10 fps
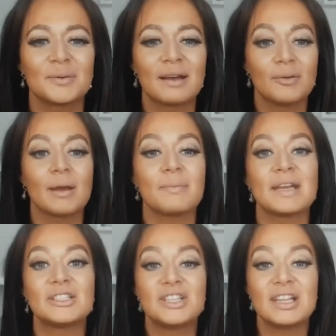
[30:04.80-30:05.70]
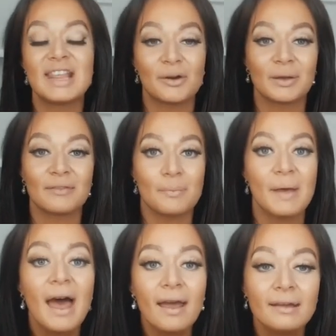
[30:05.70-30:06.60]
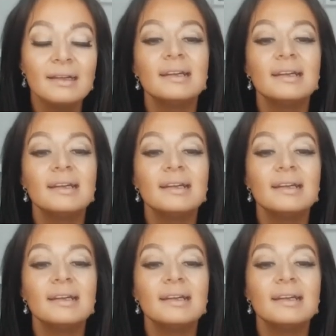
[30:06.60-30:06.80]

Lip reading: or whatever it might be, and they don't give them back.